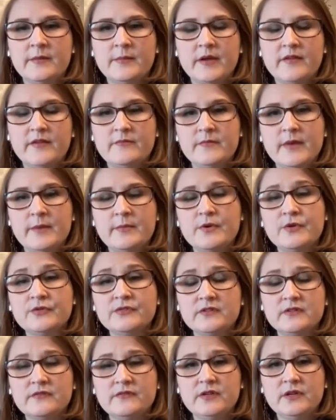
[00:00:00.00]
I've met
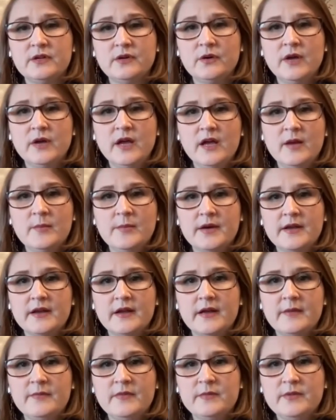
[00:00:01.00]
most of you, but
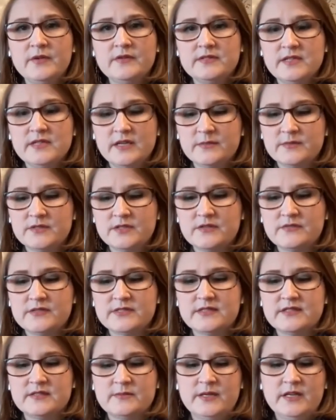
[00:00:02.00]
I'm the Museum
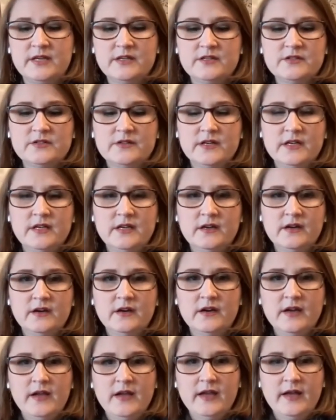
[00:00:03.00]
Services Manager
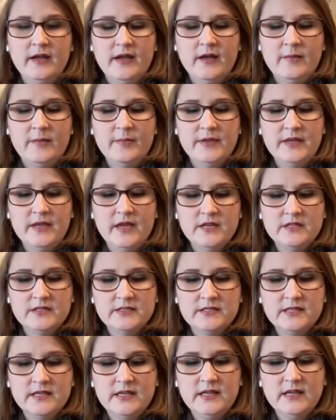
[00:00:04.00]
here at
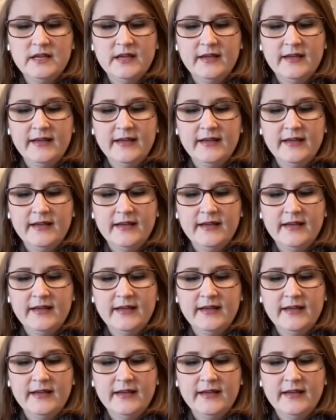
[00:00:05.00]
PHC.